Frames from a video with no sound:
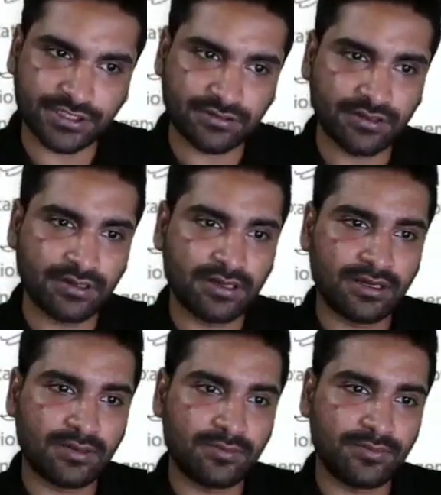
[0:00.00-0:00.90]
making
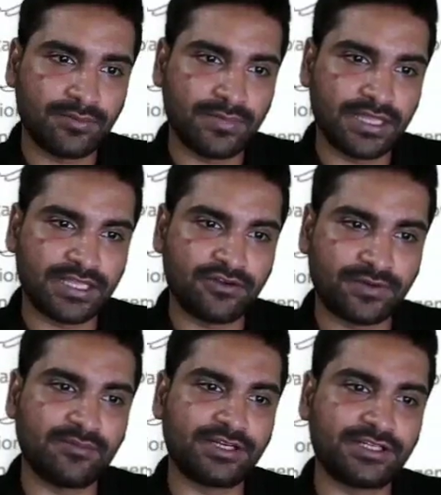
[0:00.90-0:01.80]
of primary impression,
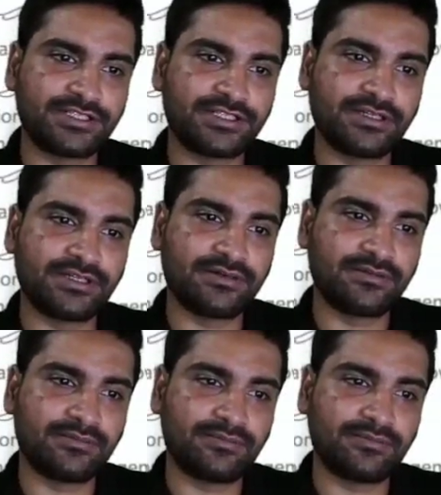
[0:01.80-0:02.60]
patient motivation.